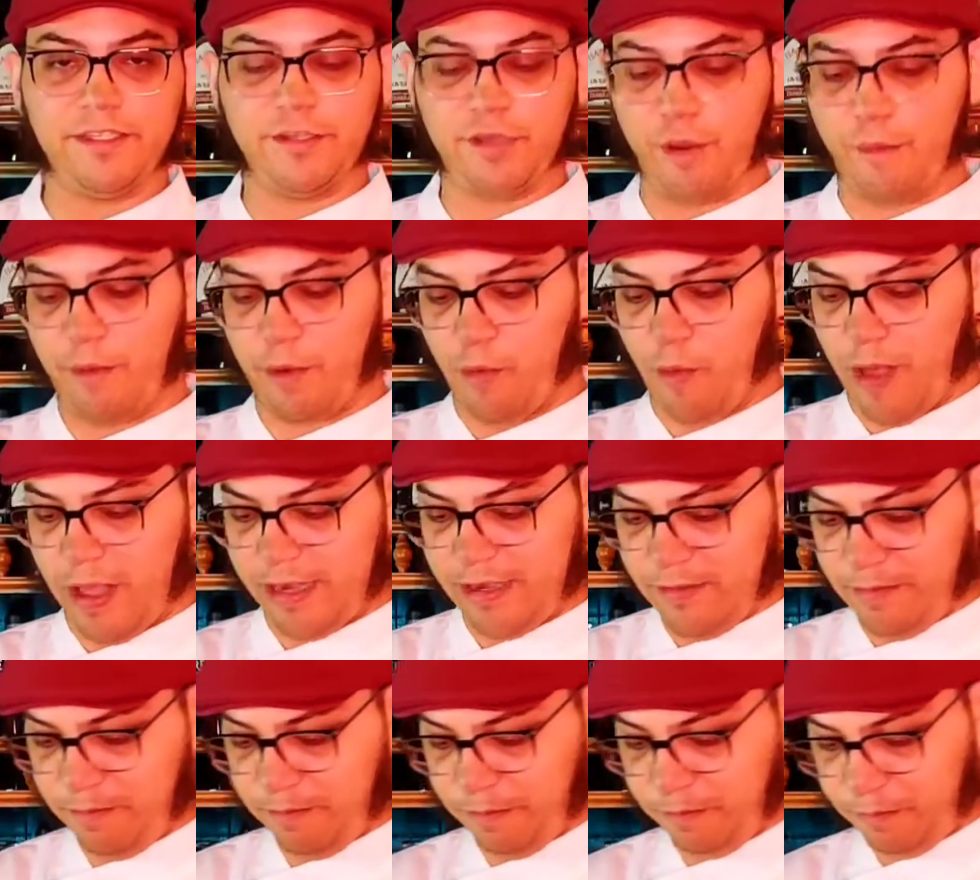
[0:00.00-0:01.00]

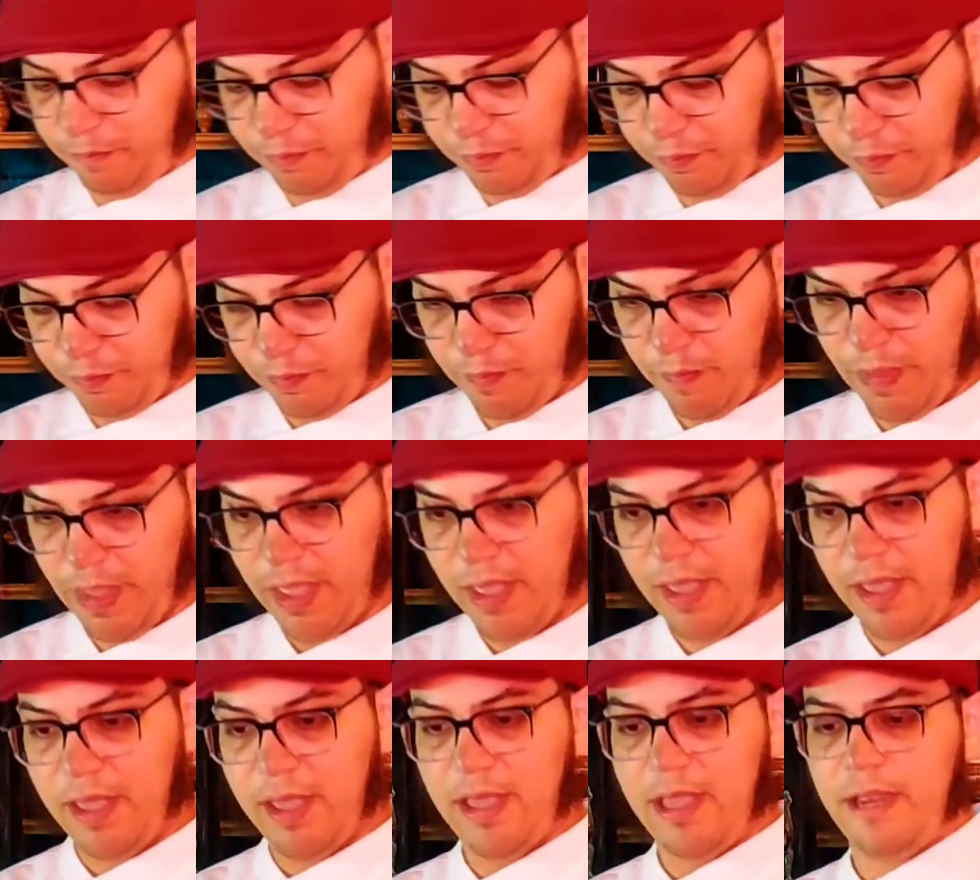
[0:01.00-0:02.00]
No.1.
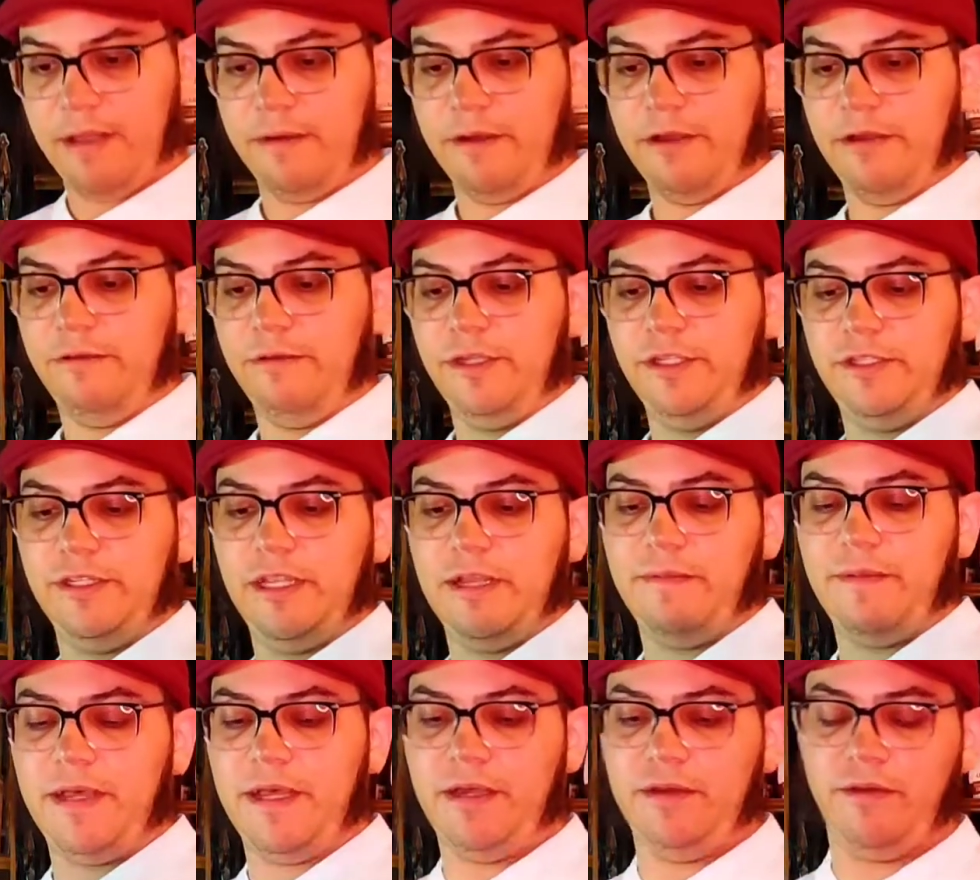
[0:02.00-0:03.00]
I'm going to be using
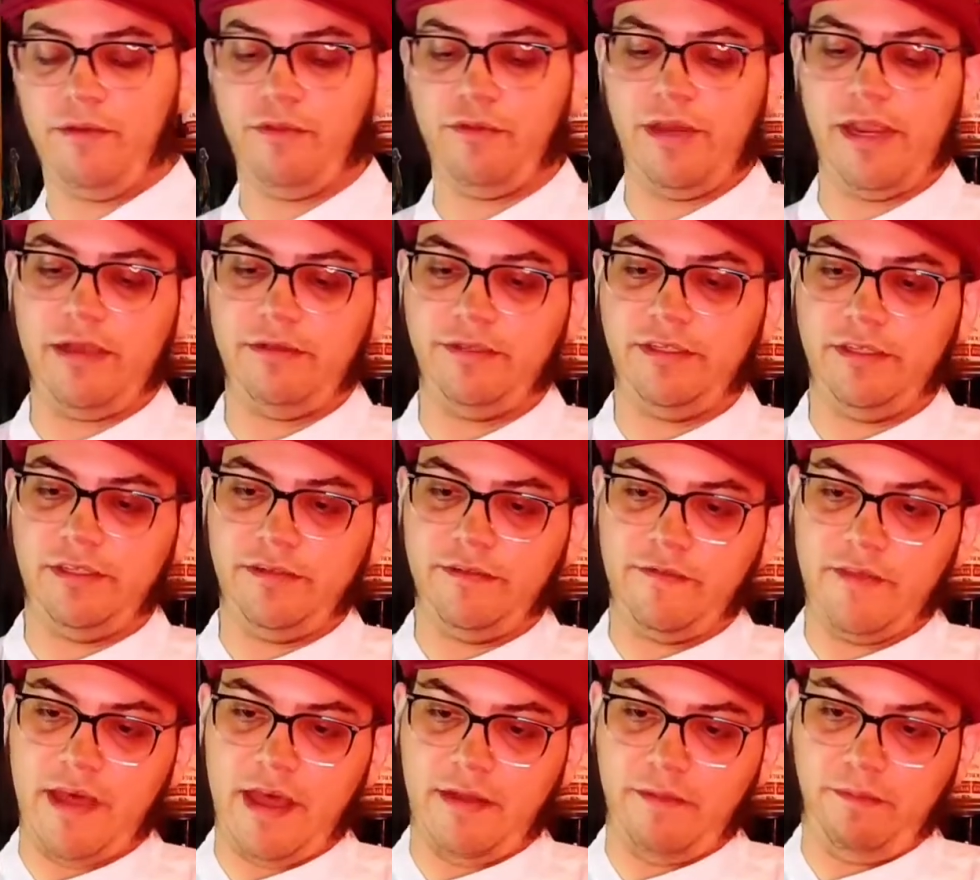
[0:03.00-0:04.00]
about 3 ounces of
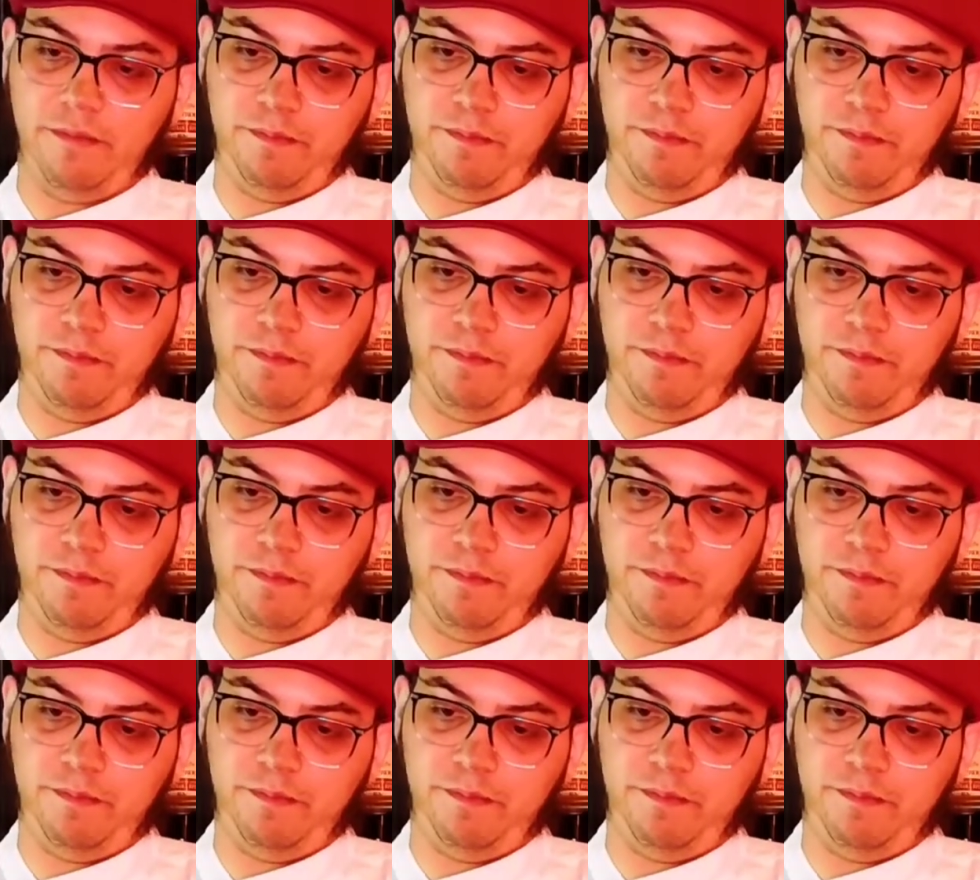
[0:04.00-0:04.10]
that.